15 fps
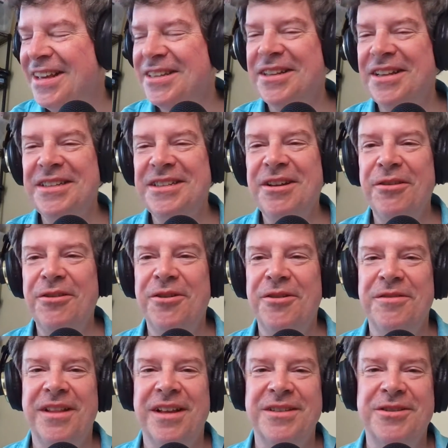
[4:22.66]
So let's go
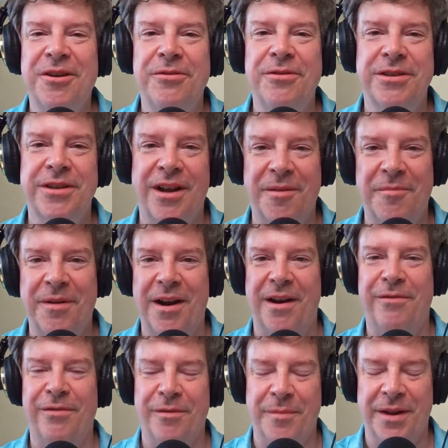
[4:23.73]
through sonic
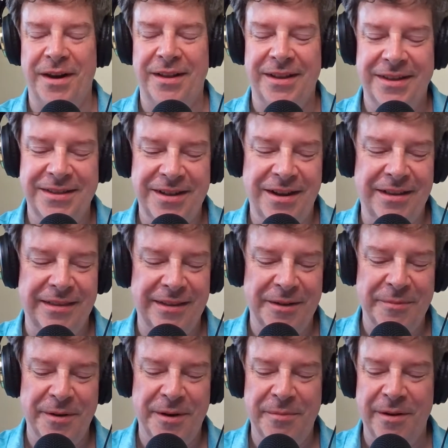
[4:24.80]
branding for a minute, and let's talk a
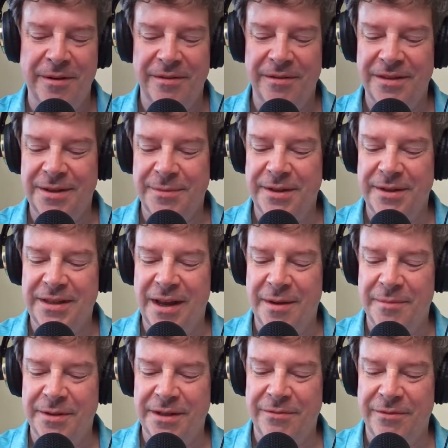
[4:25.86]
little bit about some
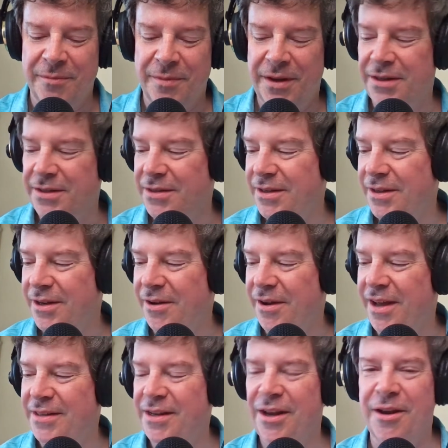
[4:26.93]
examples of it, because
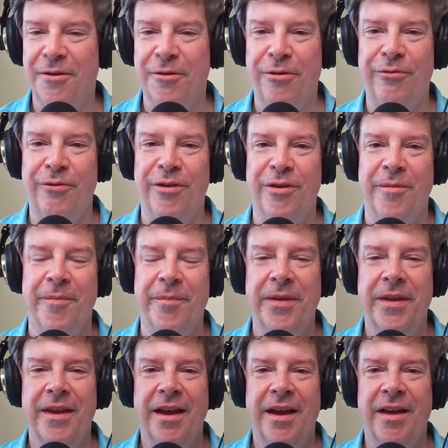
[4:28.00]
as I go through them,
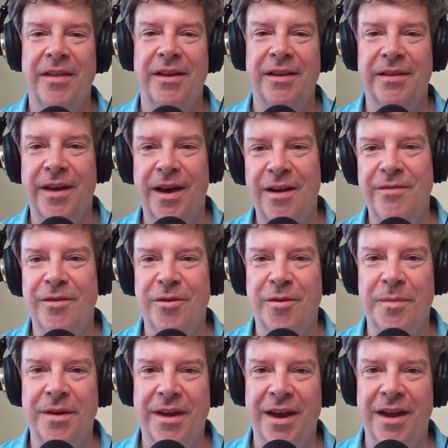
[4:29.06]
I think a lot of you will
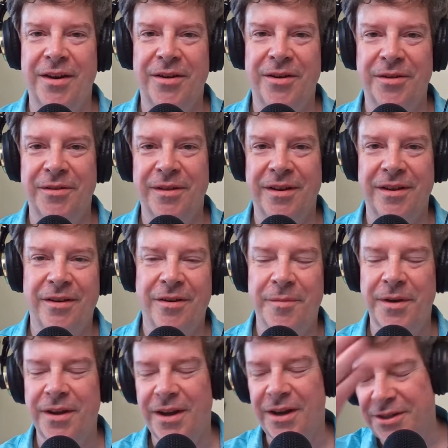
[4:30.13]
be kind of oh
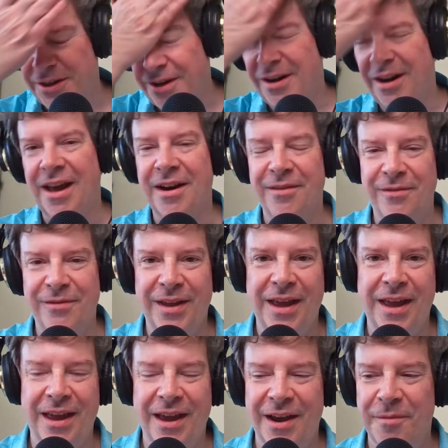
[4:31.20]
my gosh, I could have had a
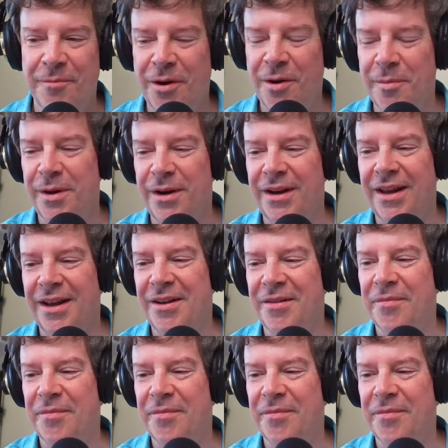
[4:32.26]
V8 kind of moment,